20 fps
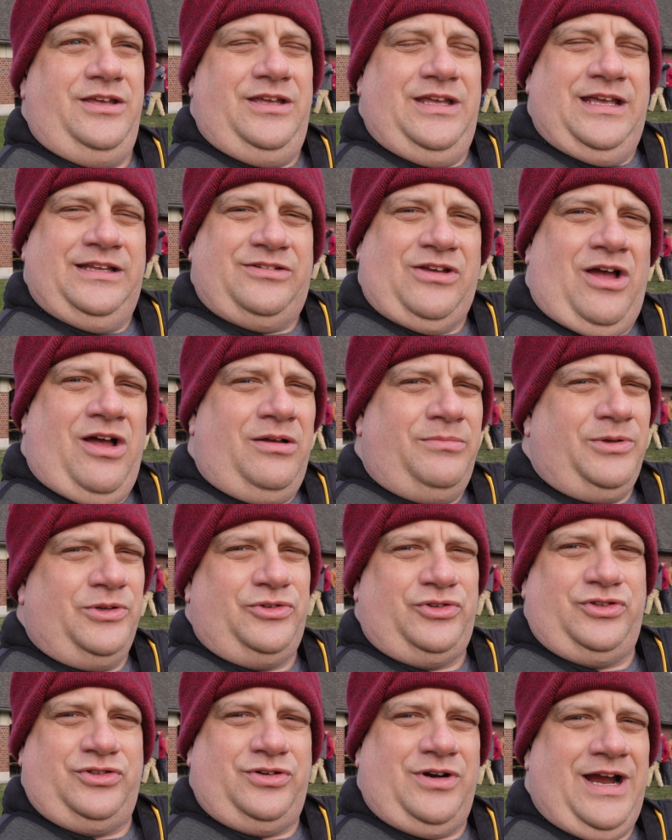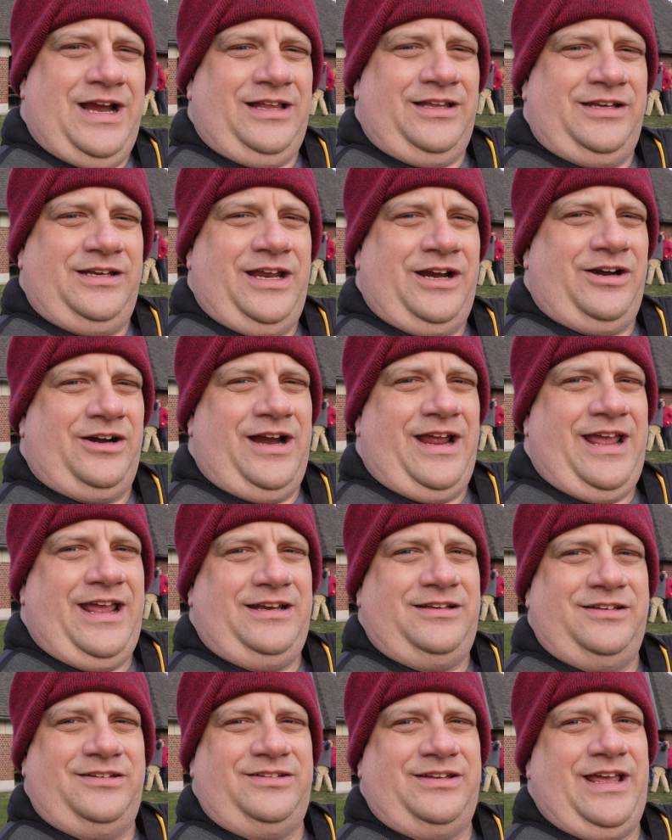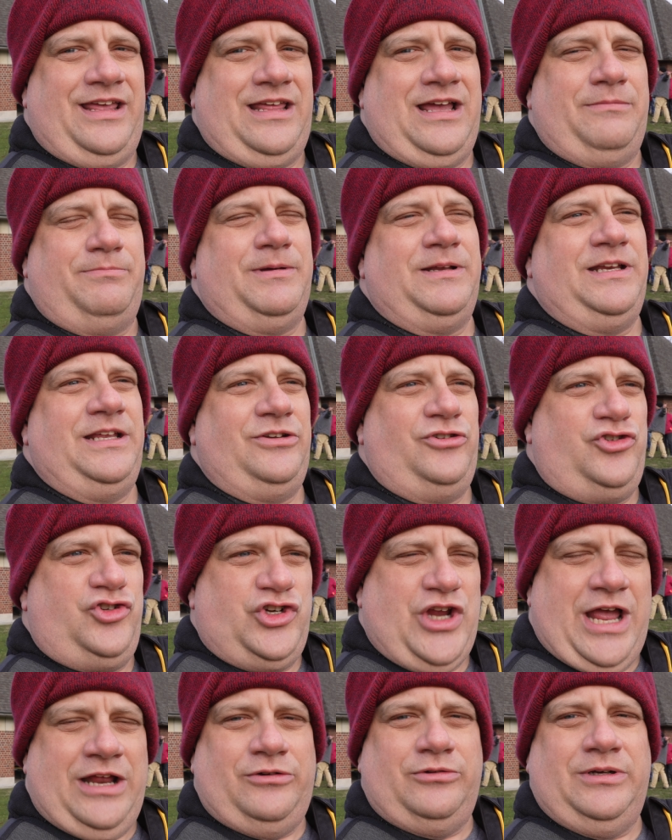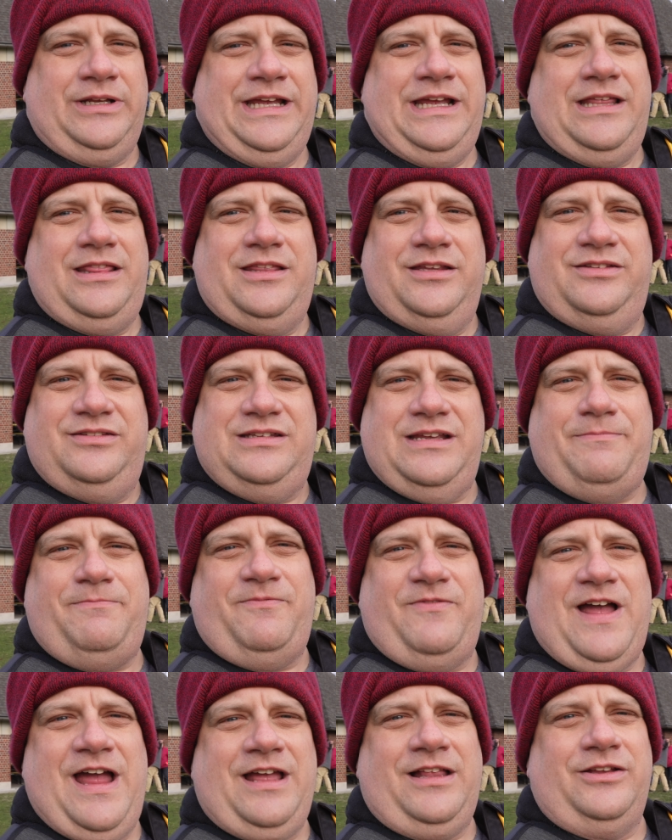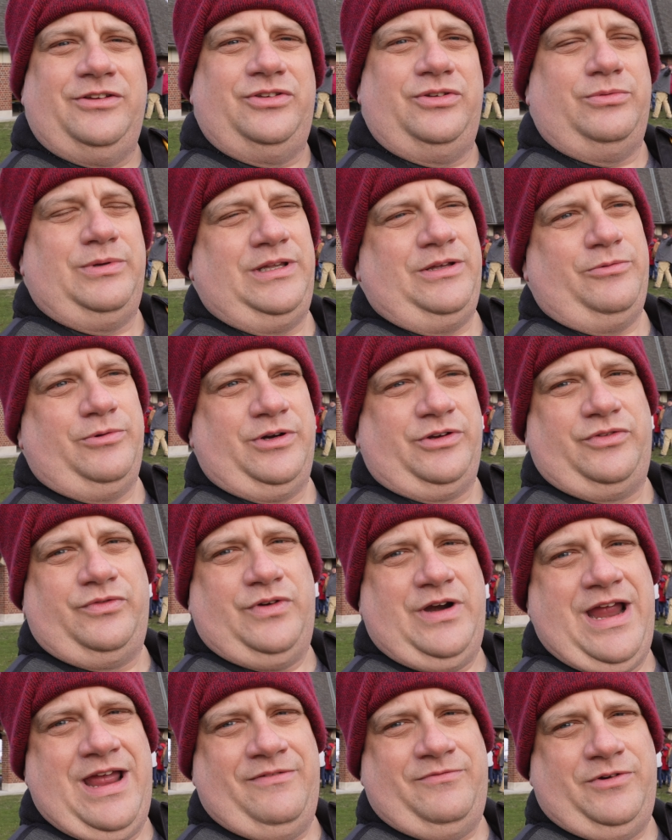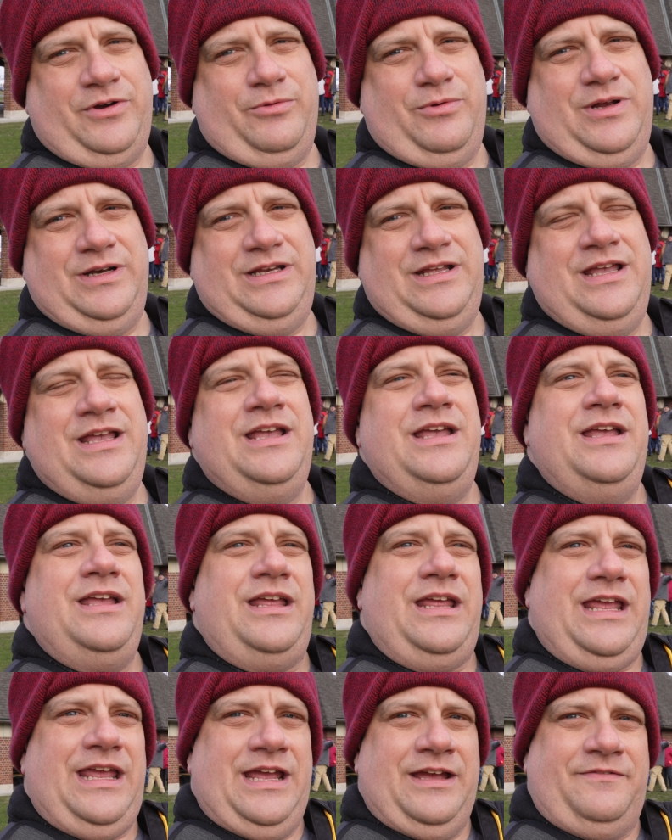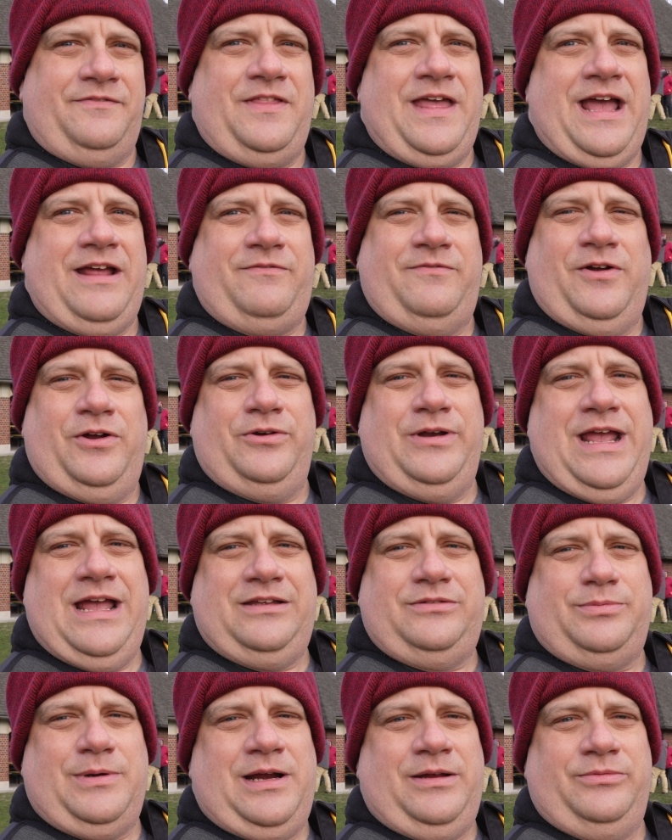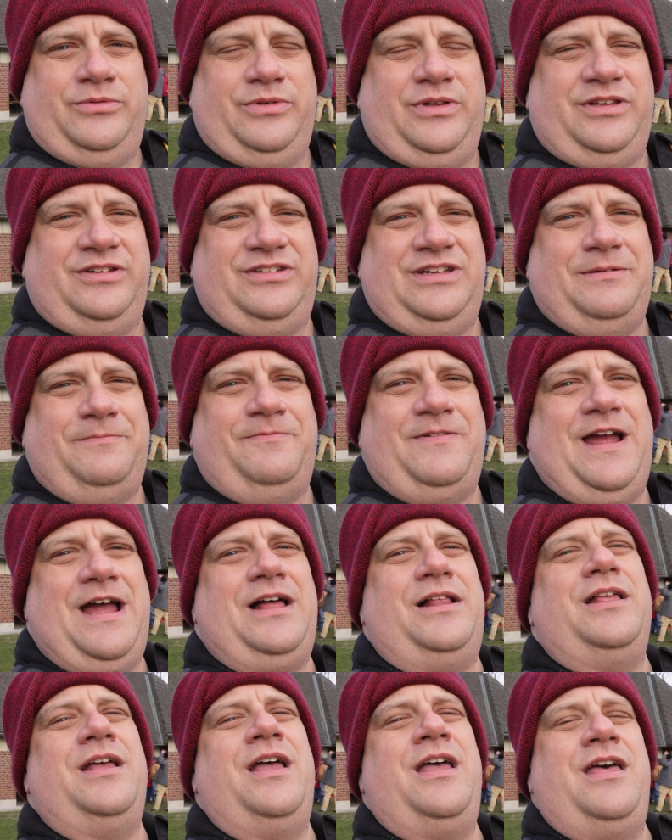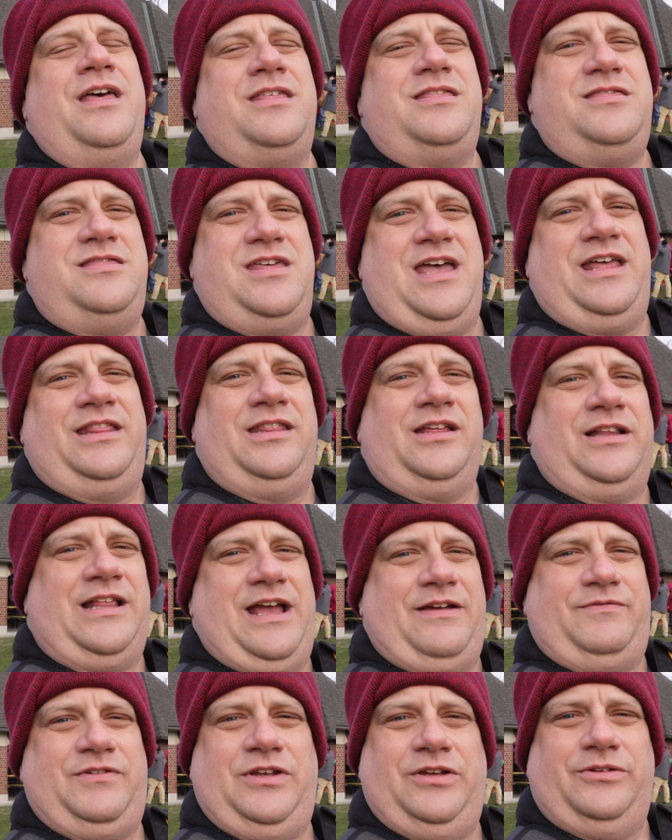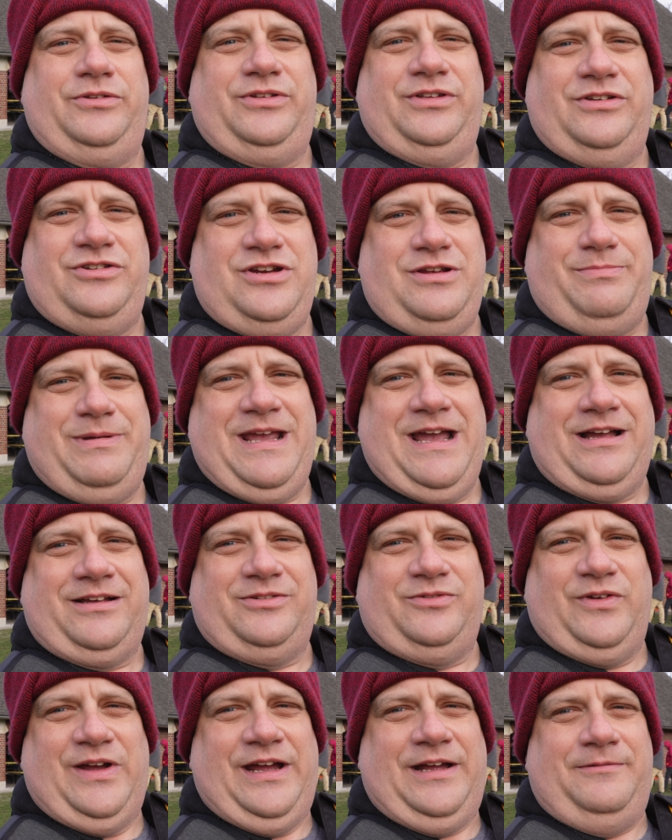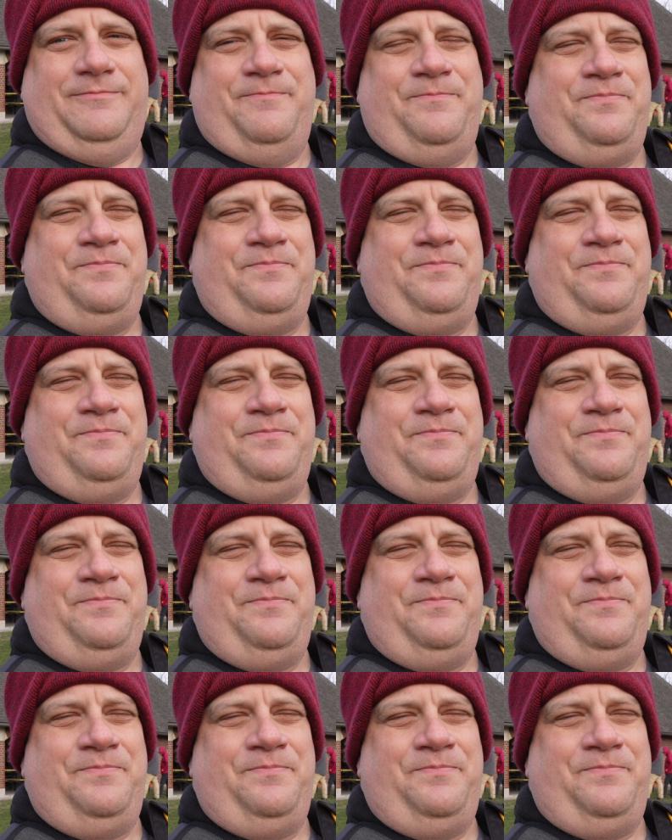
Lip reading: it's almost trial and error. I hate to say that, but generally the zip file is the one that works for everyone. If that phone has problems with the zip file, then they'll have to use the GPX file.